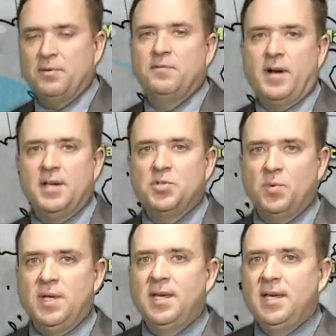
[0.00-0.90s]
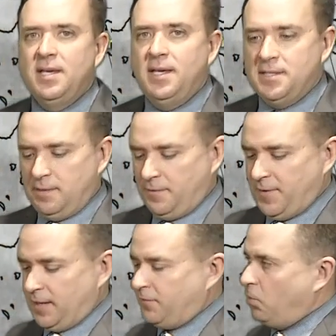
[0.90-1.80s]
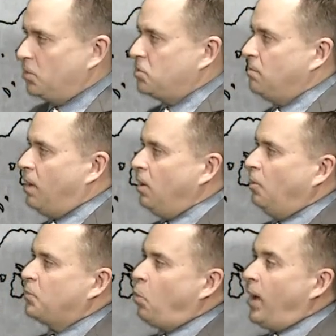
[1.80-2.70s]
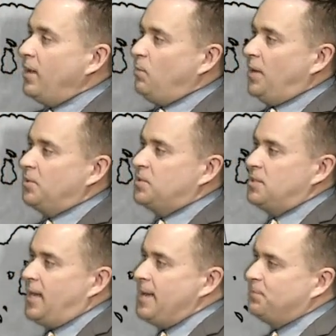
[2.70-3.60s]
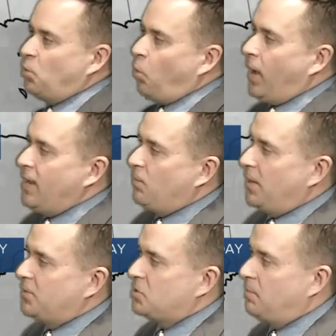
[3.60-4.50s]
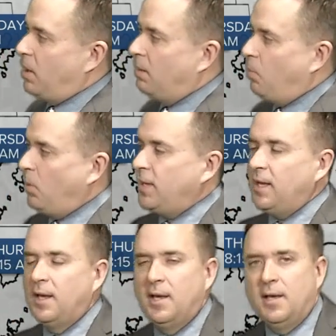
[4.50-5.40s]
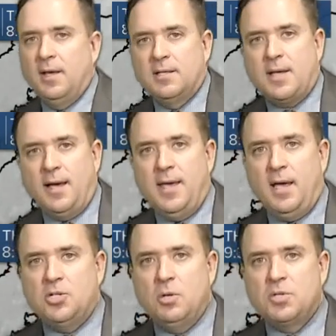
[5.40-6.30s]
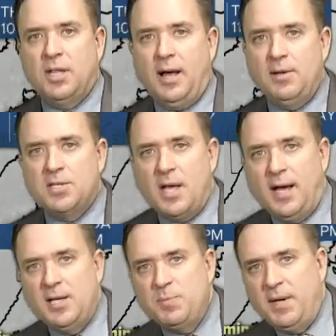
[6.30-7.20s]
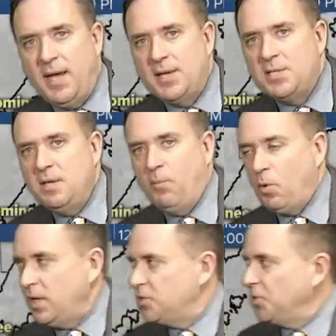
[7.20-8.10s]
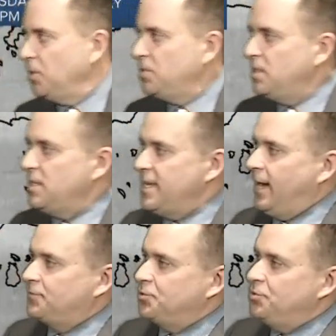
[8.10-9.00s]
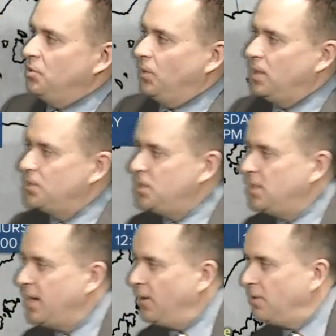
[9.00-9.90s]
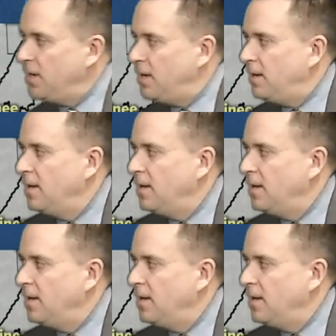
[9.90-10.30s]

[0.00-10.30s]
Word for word: advisory is in effect for tomorrow. Quiet weather tonight, quiet weather tomorrow morning. Skycast shows cloudy skies, but as the morning turns into the afternoon, we're going to see an area